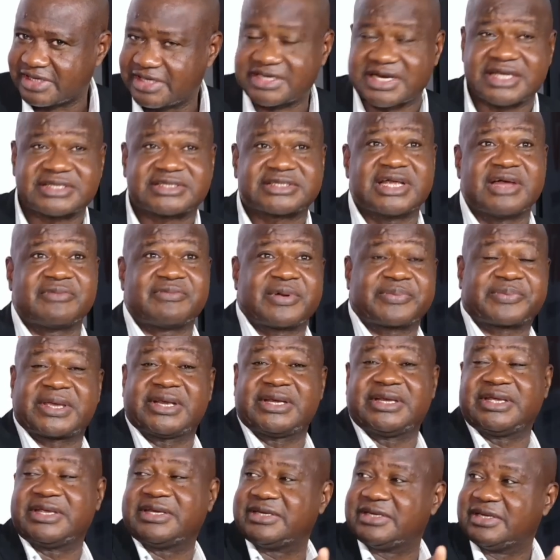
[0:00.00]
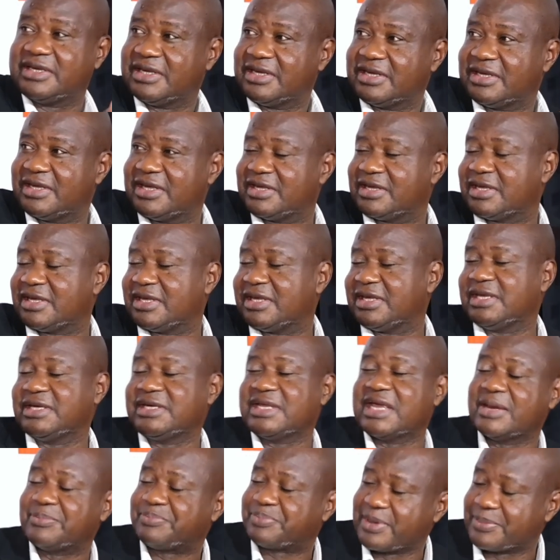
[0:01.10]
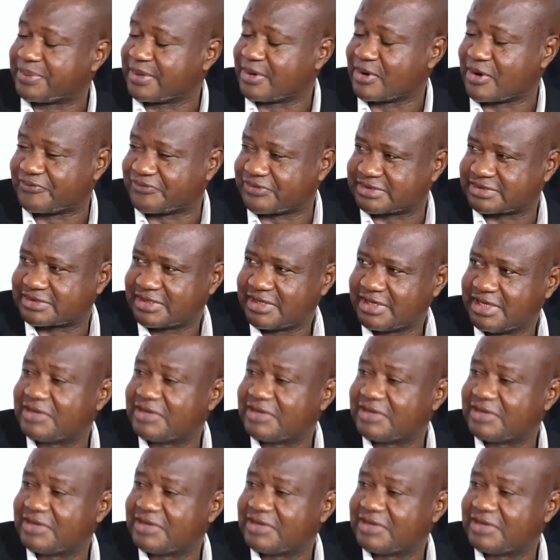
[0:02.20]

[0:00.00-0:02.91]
It has never killed in NPP office.